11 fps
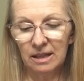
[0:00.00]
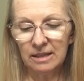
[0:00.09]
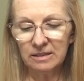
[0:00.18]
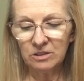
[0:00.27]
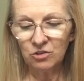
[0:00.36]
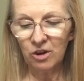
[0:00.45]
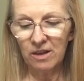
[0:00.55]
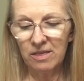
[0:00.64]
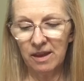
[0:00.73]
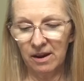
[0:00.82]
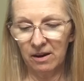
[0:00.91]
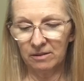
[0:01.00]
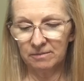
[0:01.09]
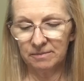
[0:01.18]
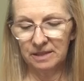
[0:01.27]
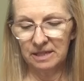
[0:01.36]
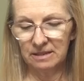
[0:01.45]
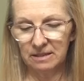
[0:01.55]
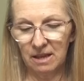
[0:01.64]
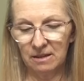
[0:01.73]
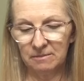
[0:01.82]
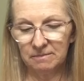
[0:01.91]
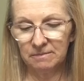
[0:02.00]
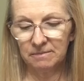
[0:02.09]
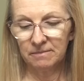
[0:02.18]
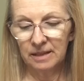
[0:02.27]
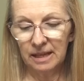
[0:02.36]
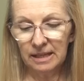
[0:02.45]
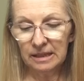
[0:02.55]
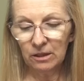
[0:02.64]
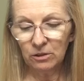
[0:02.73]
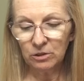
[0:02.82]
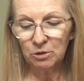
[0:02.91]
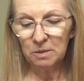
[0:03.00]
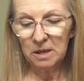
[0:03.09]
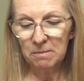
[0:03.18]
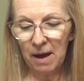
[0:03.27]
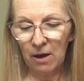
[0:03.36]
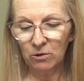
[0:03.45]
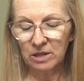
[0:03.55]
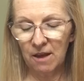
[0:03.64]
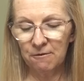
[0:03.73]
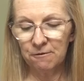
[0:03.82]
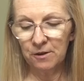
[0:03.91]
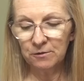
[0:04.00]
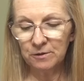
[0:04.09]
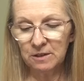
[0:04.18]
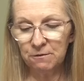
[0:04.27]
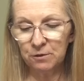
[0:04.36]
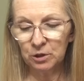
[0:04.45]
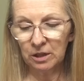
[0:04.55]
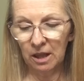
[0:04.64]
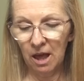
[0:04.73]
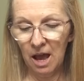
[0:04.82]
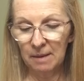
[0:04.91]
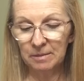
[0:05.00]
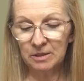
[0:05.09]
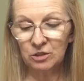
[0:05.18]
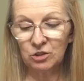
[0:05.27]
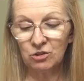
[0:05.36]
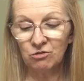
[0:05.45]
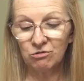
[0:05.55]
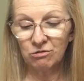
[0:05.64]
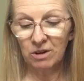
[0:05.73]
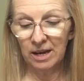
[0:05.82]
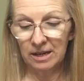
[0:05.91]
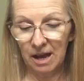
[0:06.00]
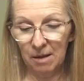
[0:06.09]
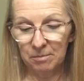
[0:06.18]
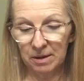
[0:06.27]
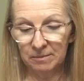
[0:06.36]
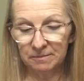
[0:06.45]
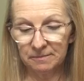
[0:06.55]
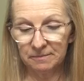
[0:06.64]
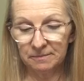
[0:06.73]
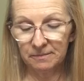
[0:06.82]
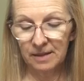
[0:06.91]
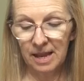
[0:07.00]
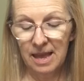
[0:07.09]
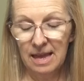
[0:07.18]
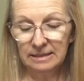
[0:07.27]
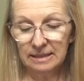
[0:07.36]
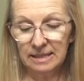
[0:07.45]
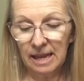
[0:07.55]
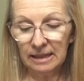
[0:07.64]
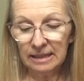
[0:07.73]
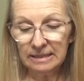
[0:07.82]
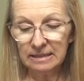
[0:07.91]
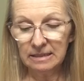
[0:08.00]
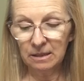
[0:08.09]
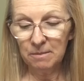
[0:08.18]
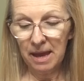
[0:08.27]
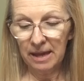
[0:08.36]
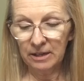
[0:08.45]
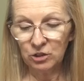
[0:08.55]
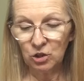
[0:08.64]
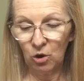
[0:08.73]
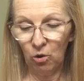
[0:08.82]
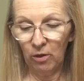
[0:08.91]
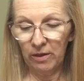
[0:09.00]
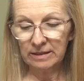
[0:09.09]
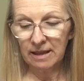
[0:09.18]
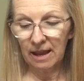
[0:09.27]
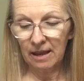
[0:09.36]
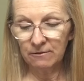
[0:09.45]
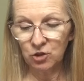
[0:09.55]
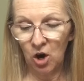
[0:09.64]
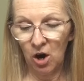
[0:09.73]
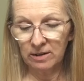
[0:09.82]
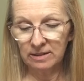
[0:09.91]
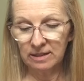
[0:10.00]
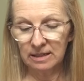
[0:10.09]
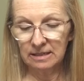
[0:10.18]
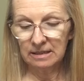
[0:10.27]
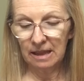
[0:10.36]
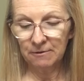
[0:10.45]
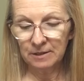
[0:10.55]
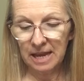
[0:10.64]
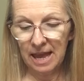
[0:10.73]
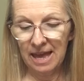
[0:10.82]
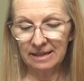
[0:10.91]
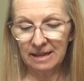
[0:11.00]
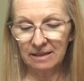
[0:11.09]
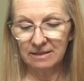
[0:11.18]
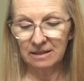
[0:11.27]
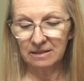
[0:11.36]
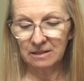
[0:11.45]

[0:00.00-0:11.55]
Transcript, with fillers: Let's try there, he said. It looked to be about a 50 foot climb straight up. Stanley still managed to hold a sack of jars in his left hand as he